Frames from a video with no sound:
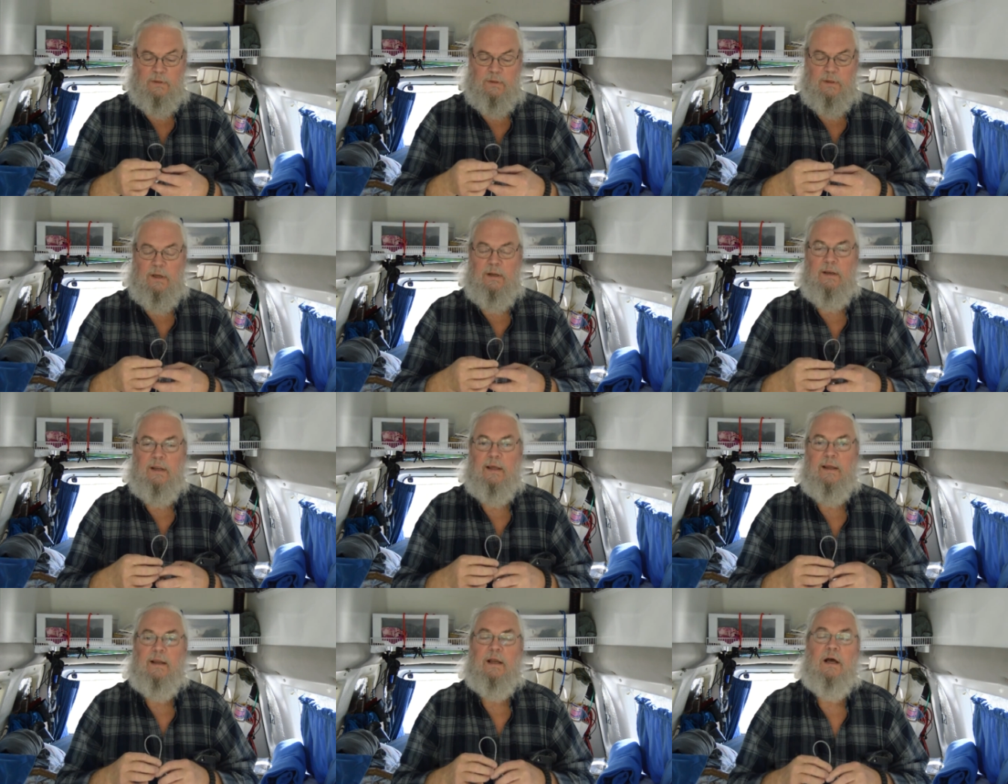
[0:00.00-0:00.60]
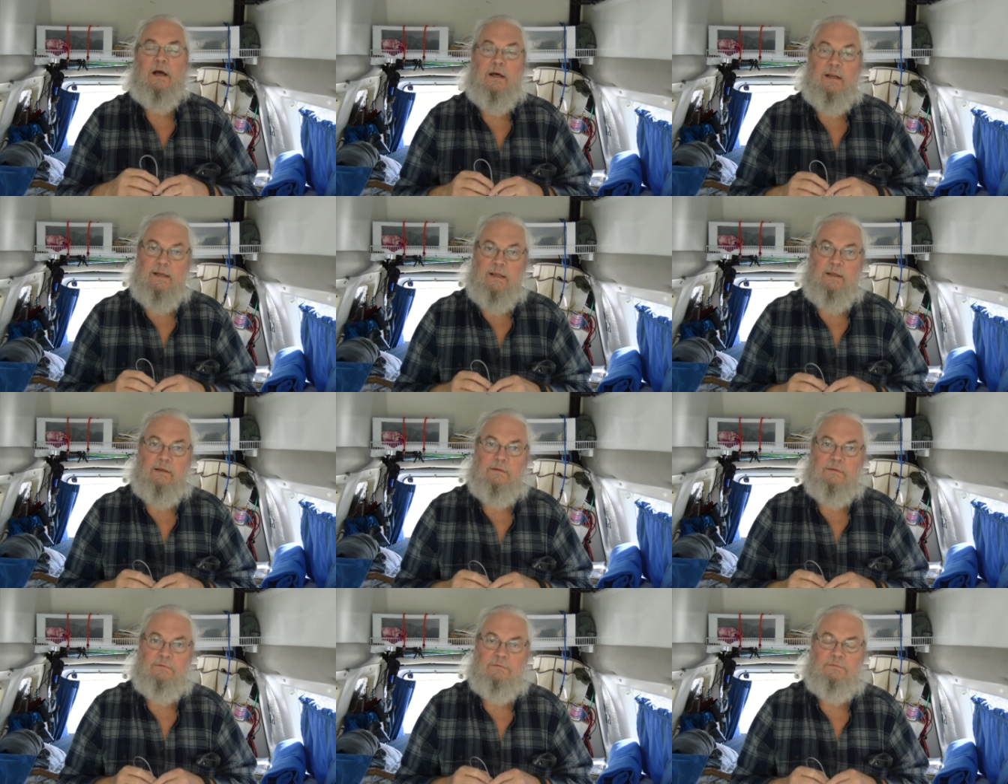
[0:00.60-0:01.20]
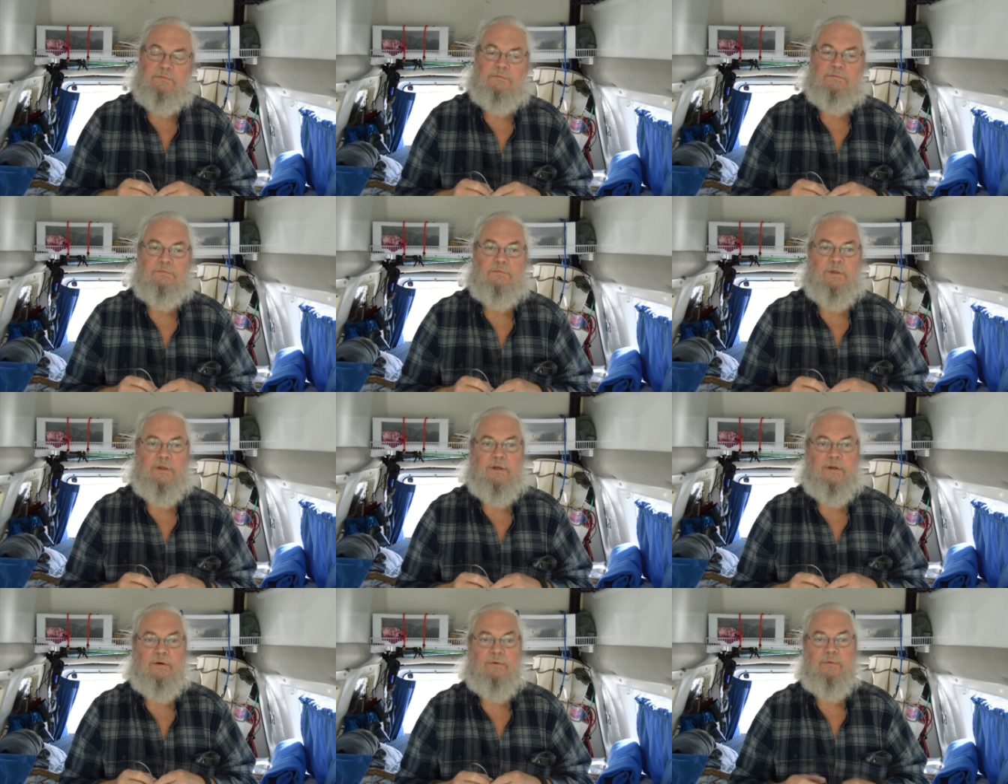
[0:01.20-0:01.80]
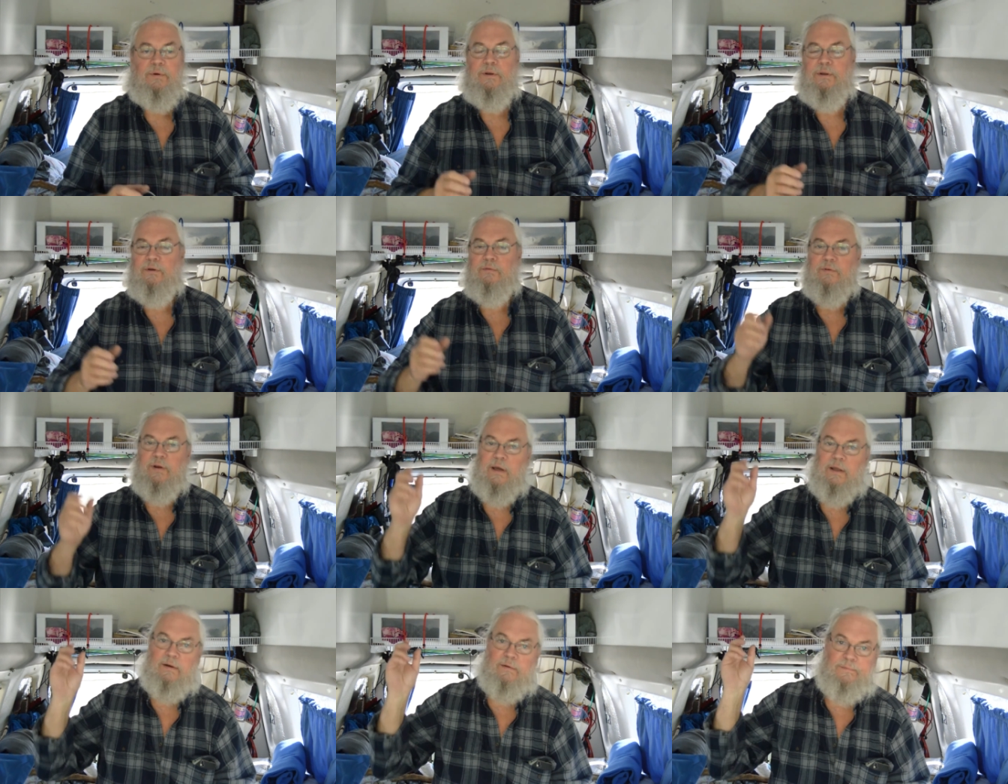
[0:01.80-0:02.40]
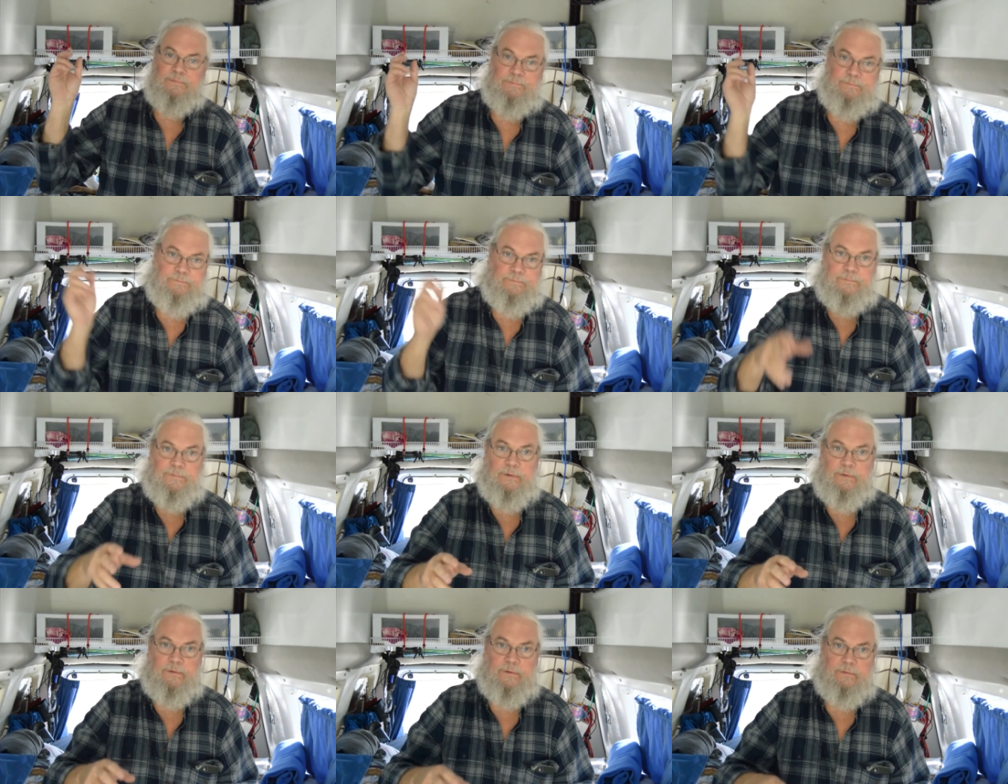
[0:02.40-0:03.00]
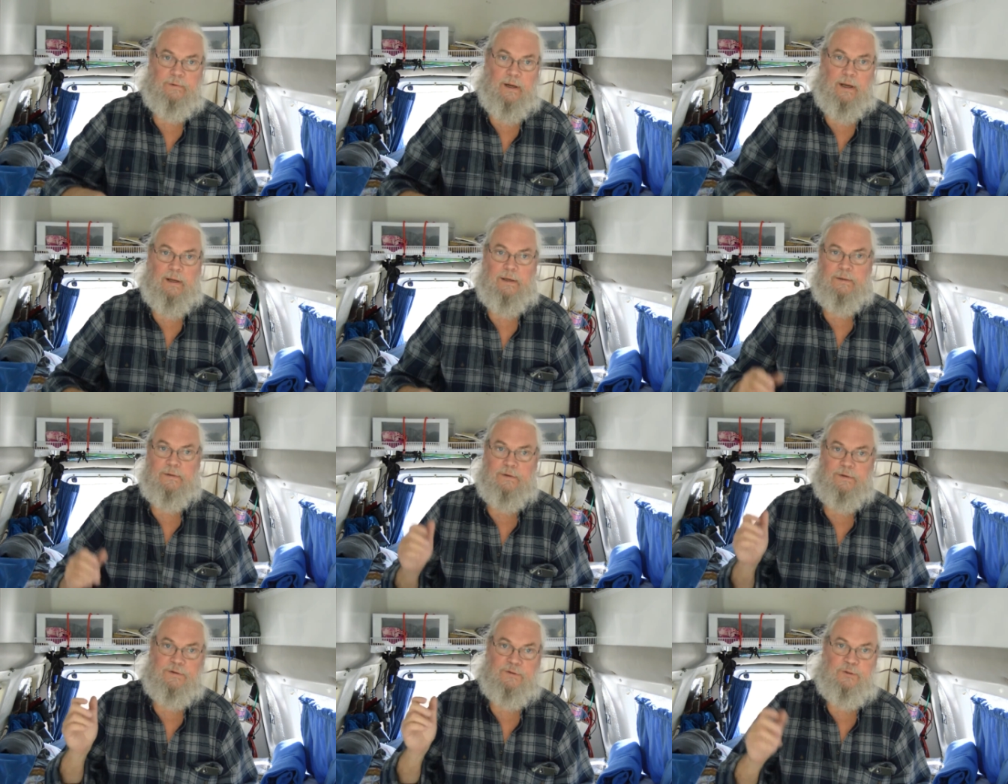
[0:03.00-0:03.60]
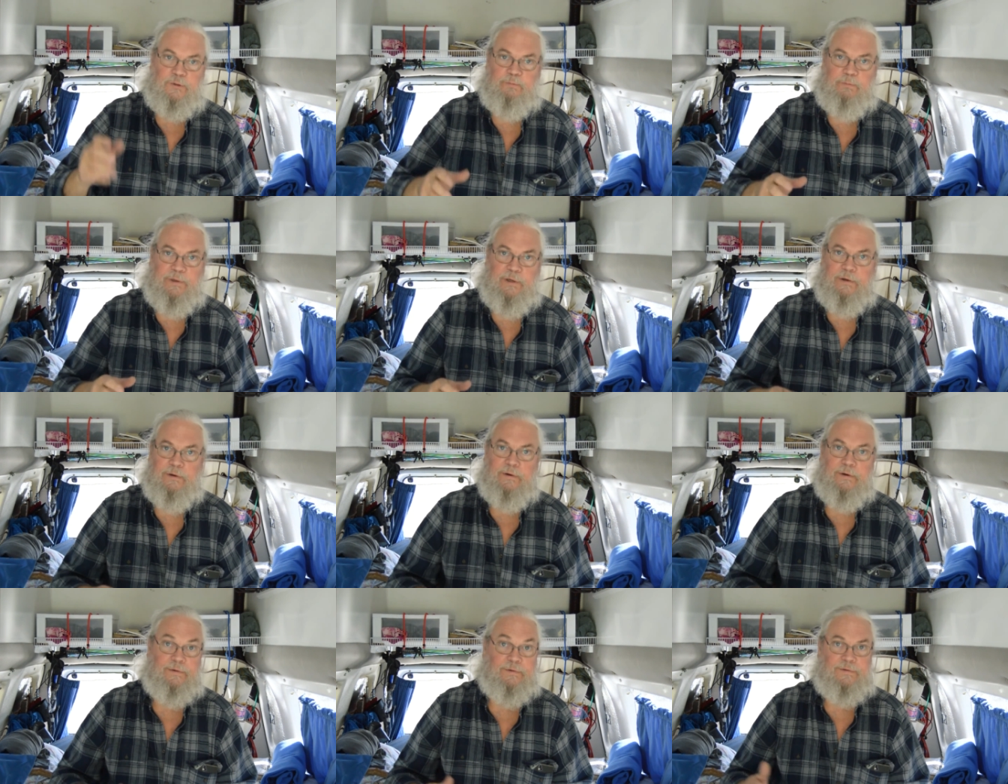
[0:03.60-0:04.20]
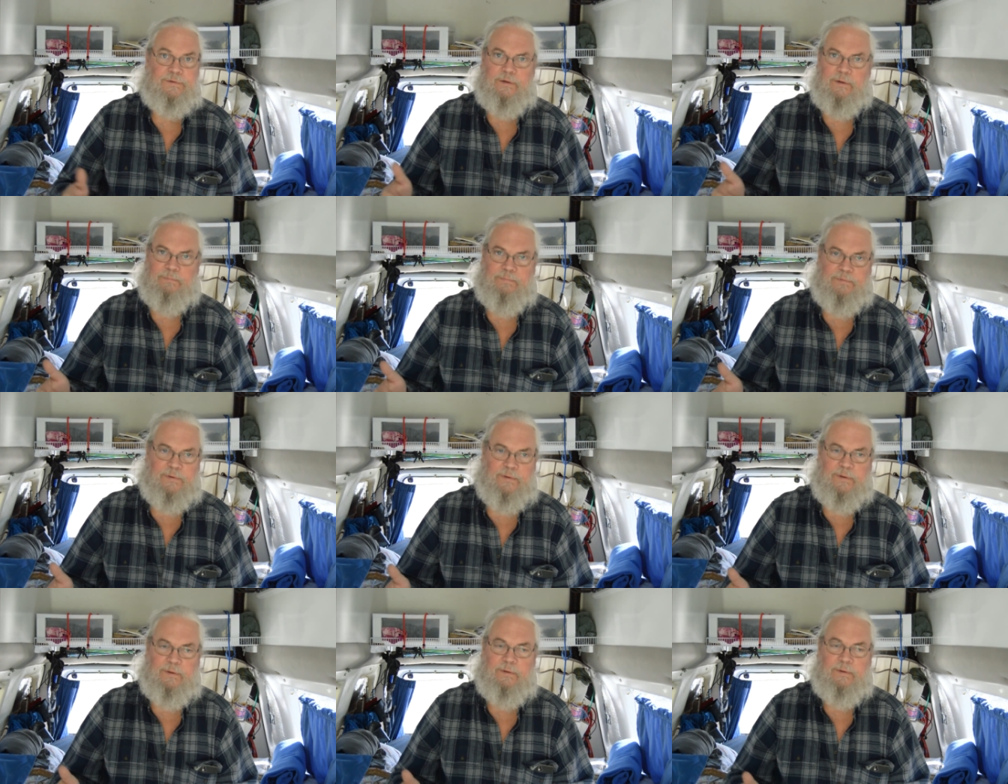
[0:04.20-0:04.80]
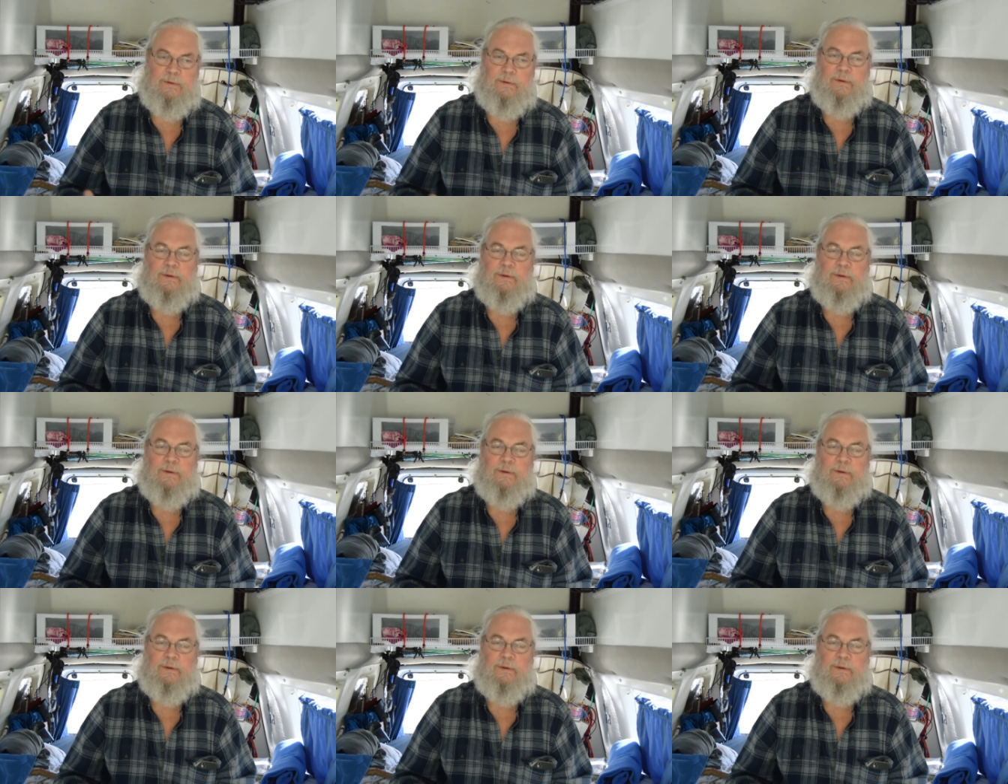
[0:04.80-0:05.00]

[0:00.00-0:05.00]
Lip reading: Unlike hunting, where you've got to throw a rock or a spear at something,